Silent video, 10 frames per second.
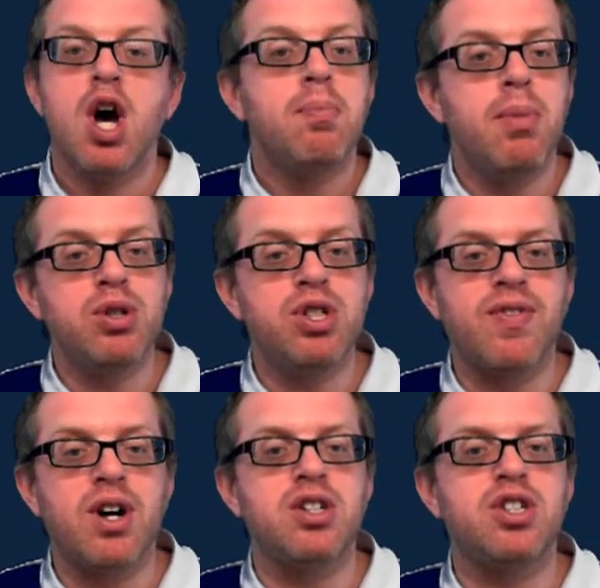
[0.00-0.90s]
Most of
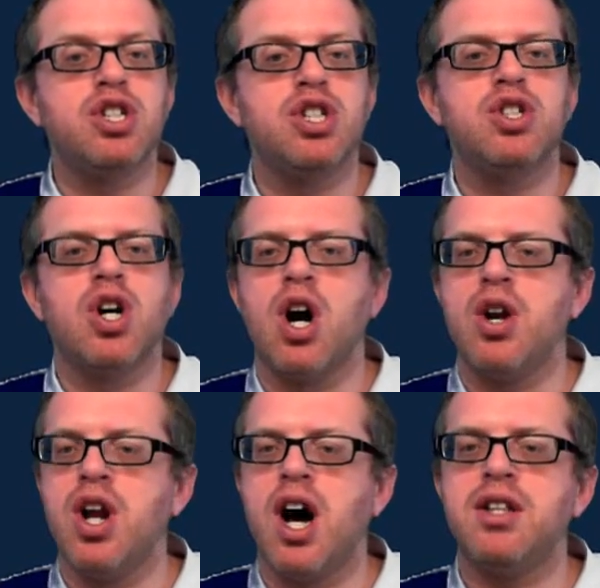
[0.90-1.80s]
our decisions are
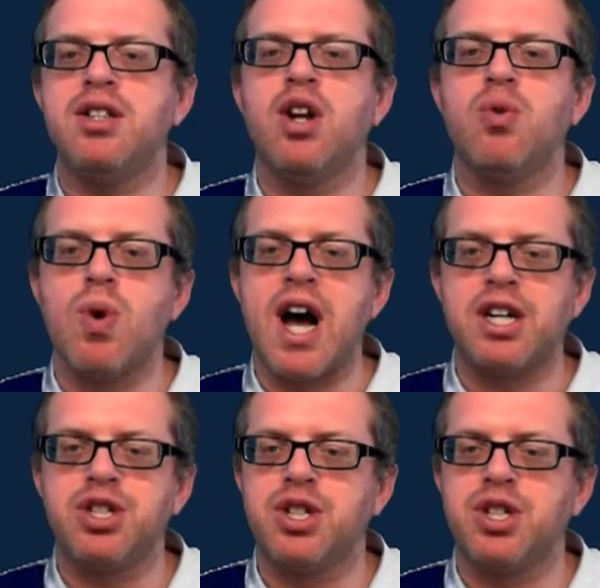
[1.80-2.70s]
not done
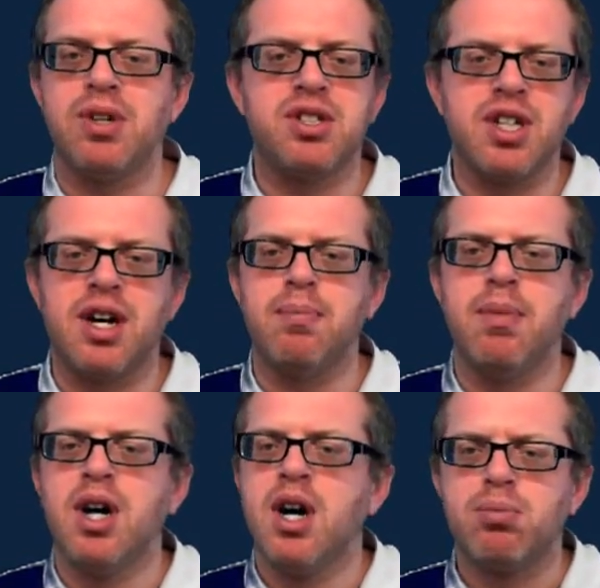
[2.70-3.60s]
rationally with some
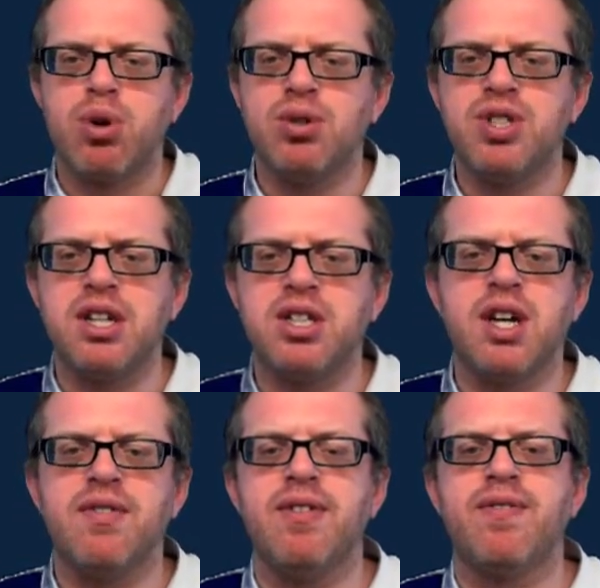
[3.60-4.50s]
processing
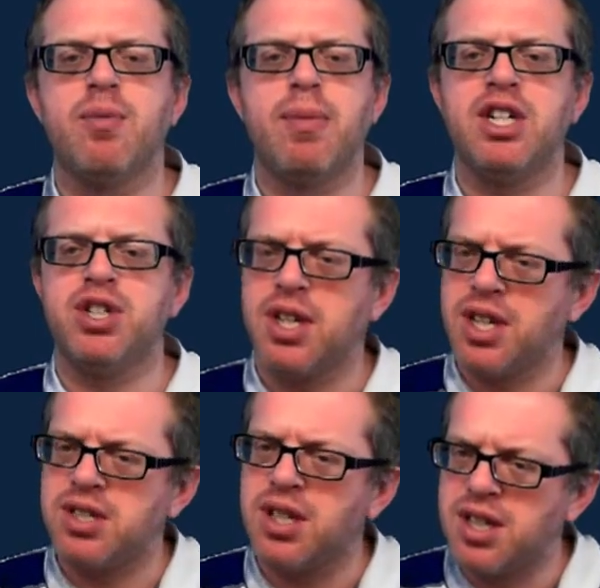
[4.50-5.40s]
of information, at
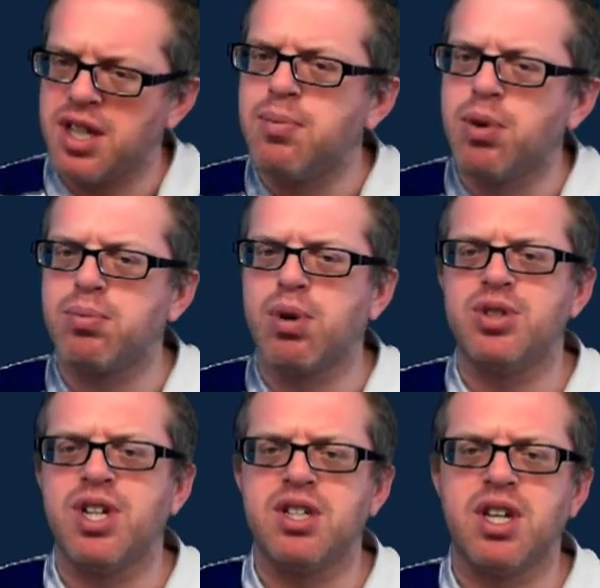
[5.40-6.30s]
least a deliberate
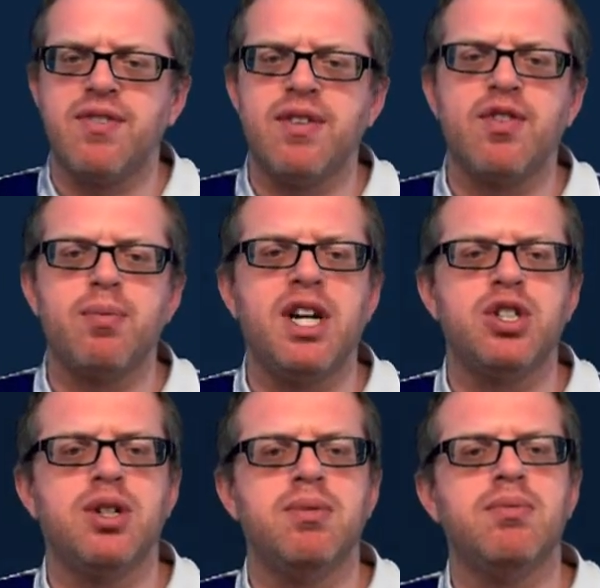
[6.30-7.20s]
processing of
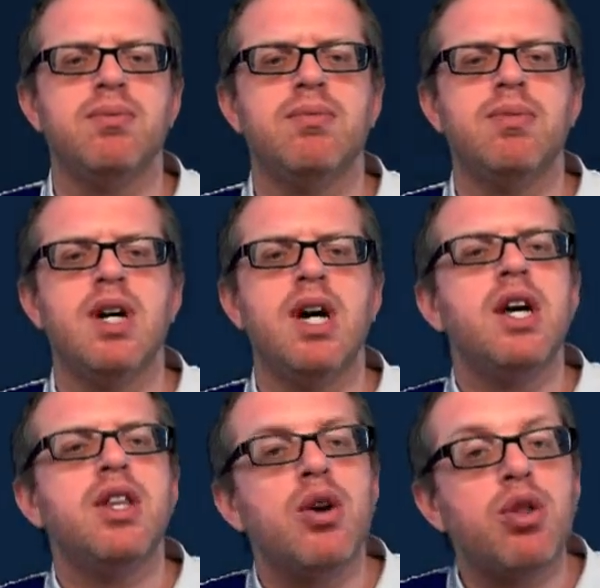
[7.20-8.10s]
information.
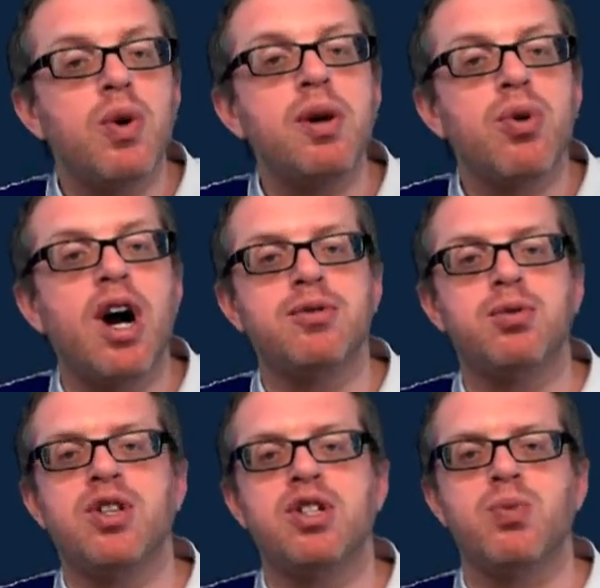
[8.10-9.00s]
There are three problems
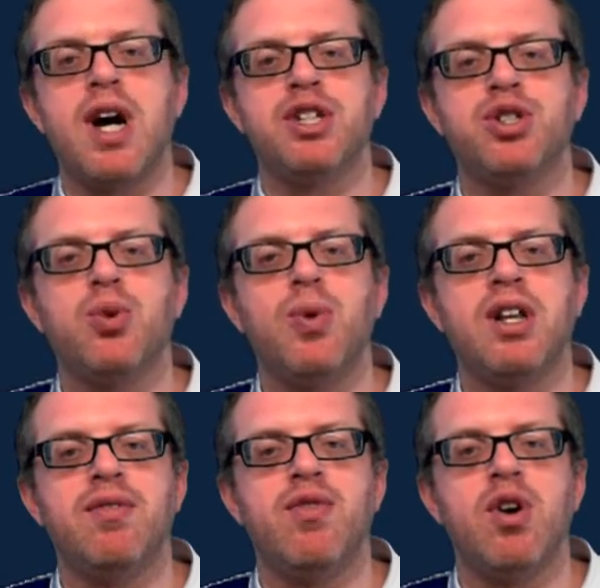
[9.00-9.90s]
with this rational, well
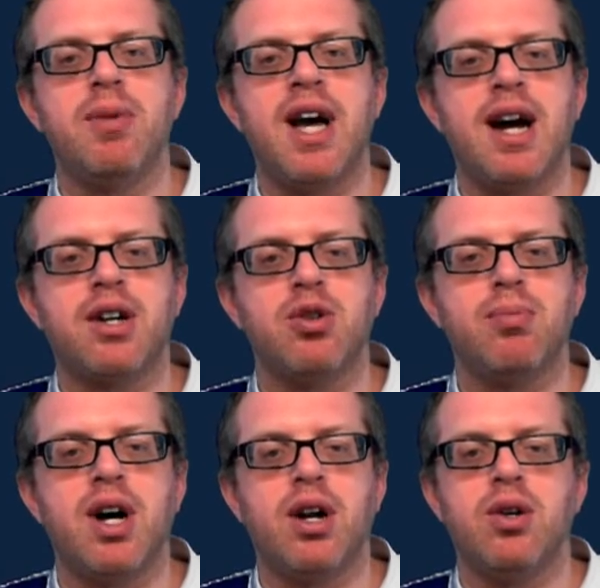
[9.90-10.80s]
informed actor
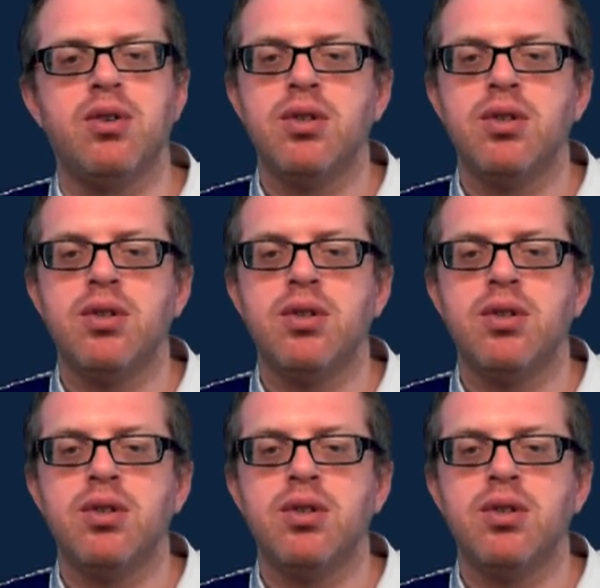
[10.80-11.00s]
model